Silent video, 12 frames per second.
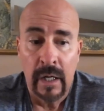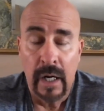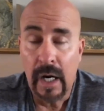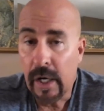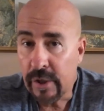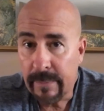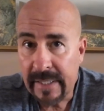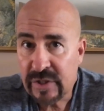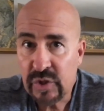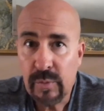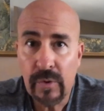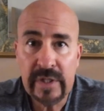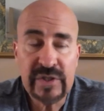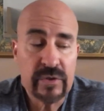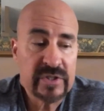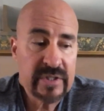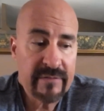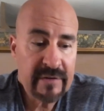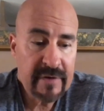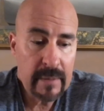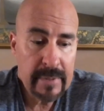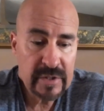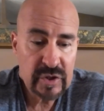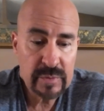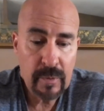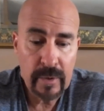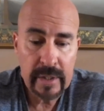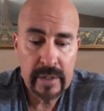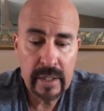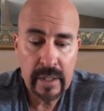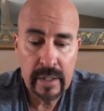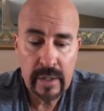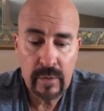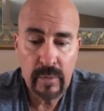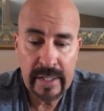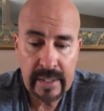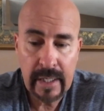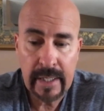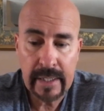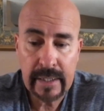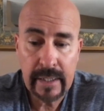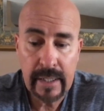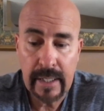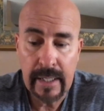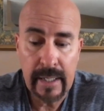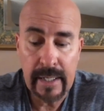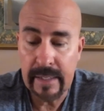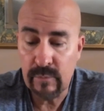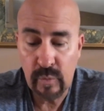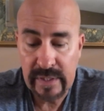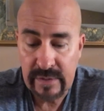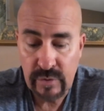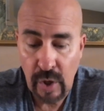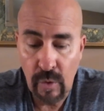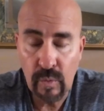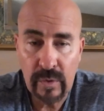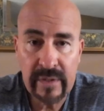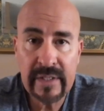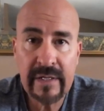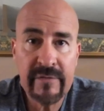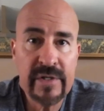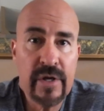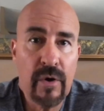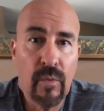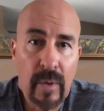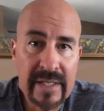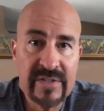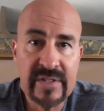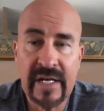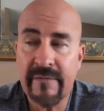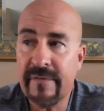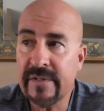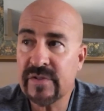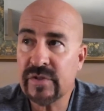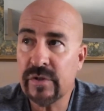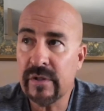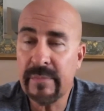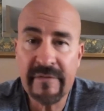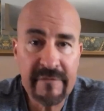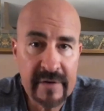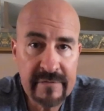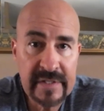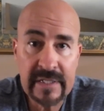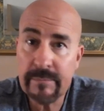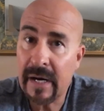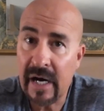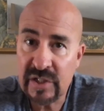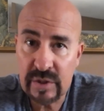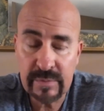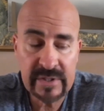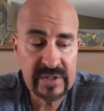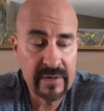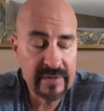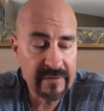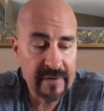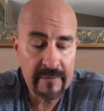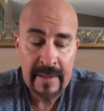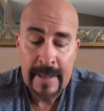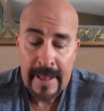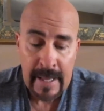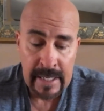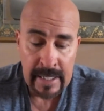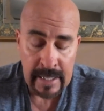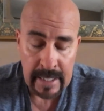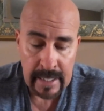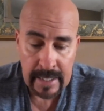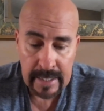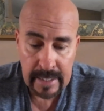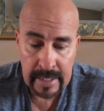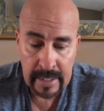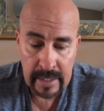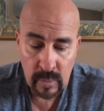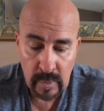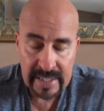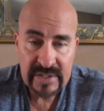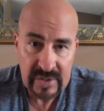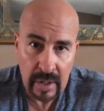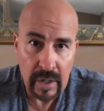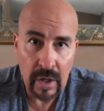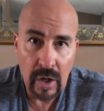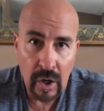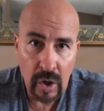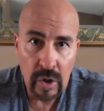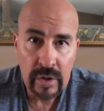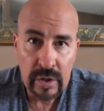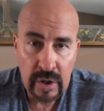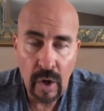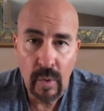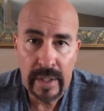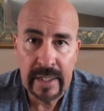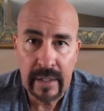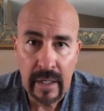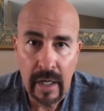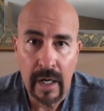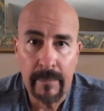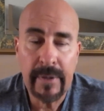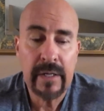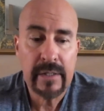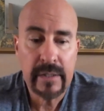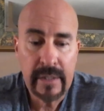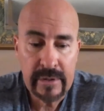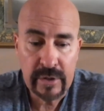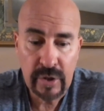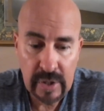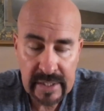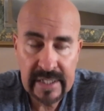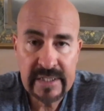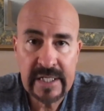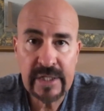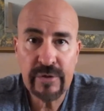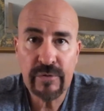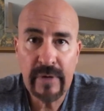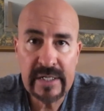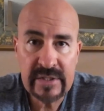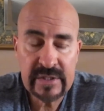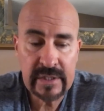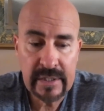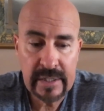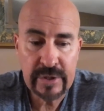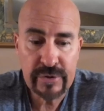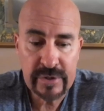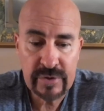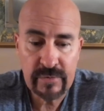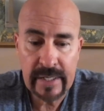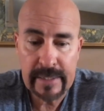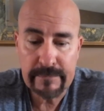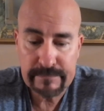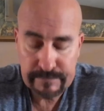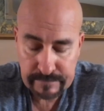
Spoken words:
100 basis points or 75 basis point rate hike. And we don't really even know Wednesday if it's going to be 50, possibly 75. Rates are going up. They're going to continue to raise the interest rate,